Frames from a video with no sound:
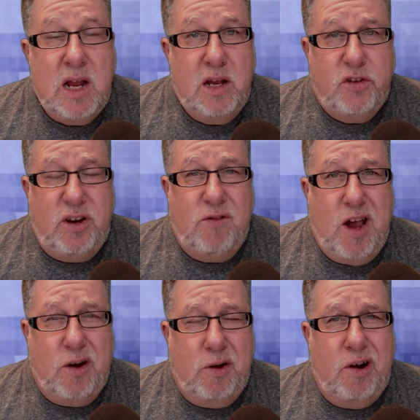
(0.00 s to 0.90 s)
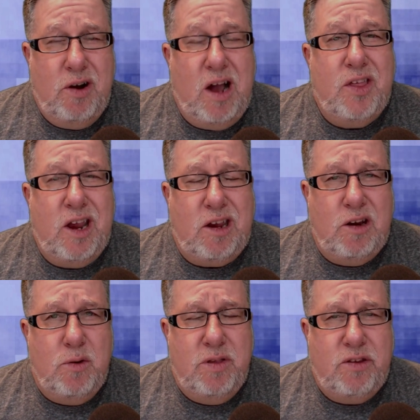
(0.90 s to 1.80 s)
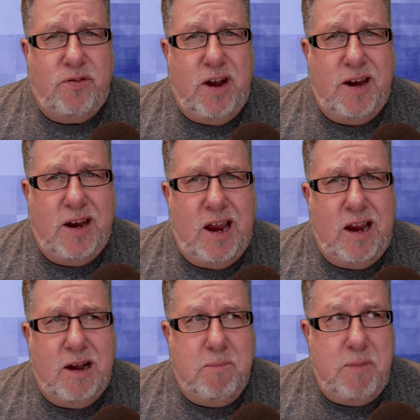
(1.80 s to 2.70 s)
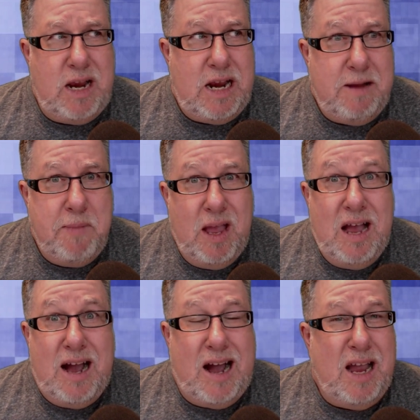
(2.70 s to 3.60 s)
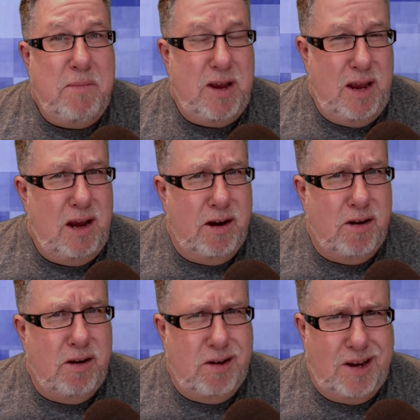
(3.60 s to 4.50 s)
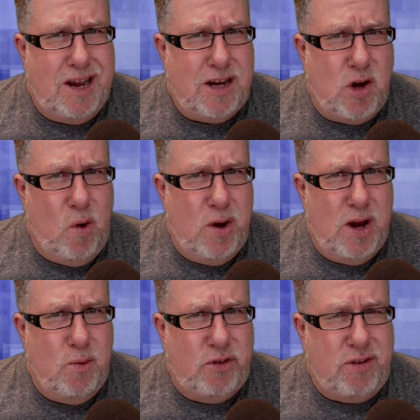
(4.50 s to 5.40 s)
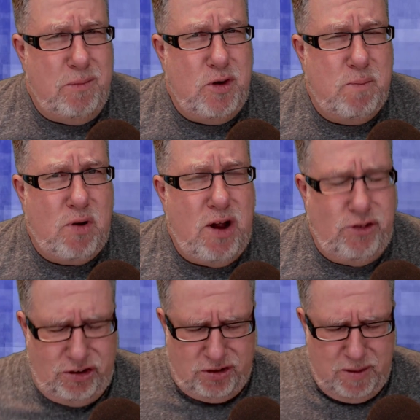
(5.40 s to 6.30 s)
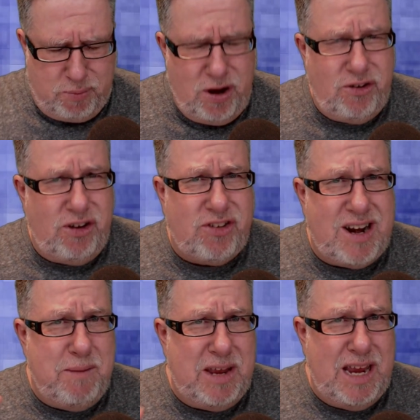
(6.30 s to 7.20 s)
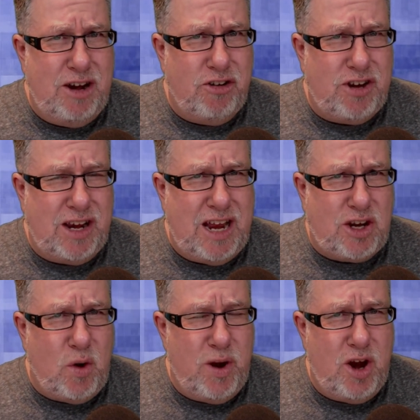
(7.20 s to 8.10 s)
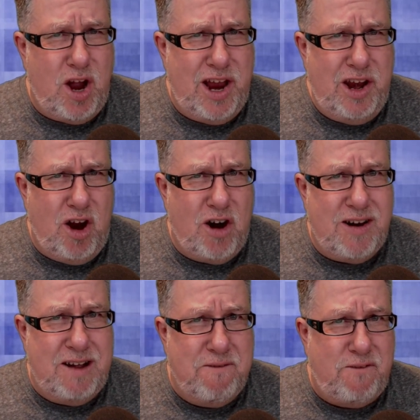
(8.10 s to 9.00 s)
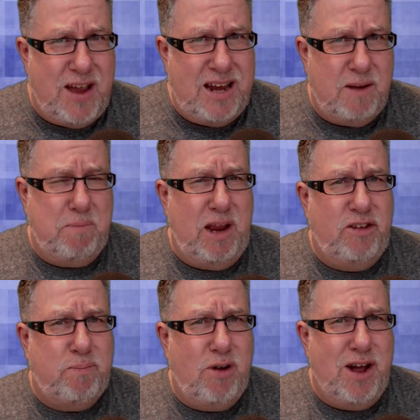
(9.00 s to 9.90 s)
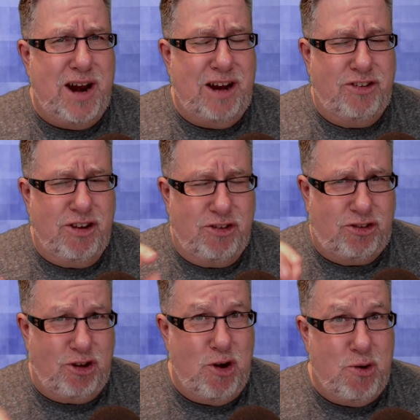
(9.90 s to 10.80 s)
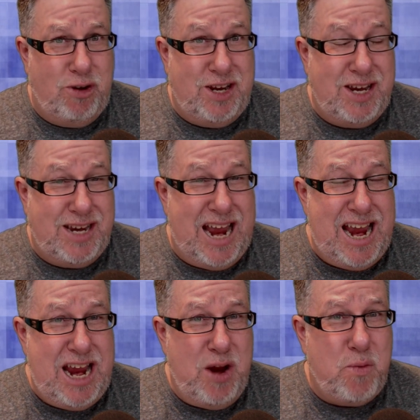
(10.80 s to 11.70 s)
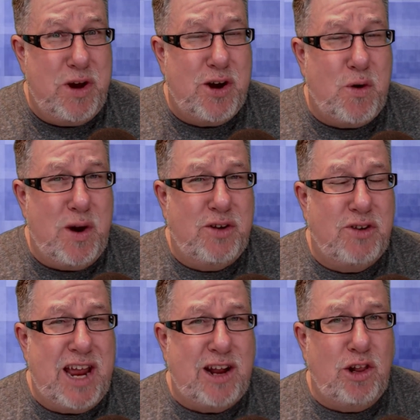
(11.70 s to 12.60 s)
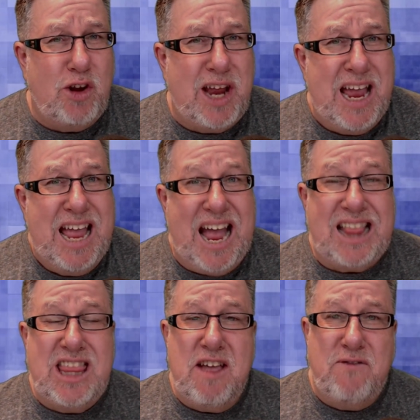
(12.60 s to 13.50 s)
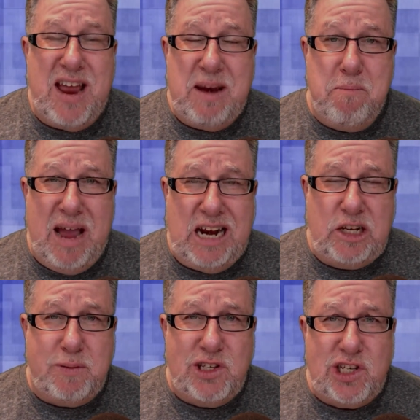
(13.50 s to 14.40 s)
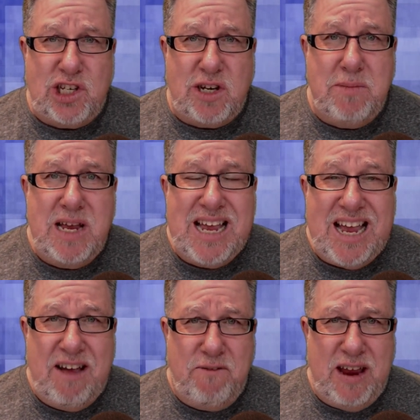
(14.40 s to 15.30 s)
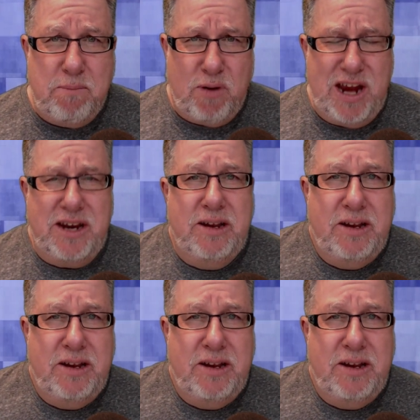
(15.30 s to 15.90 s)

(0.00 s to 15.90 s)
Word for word: Steve Dotto here. How the heck you doing this fine day? Me? I'm eager to get going with some new projects. And the projects that I'm eager to get going on are event-based products. So today we are going to take a look at the event management system, Eventbrite,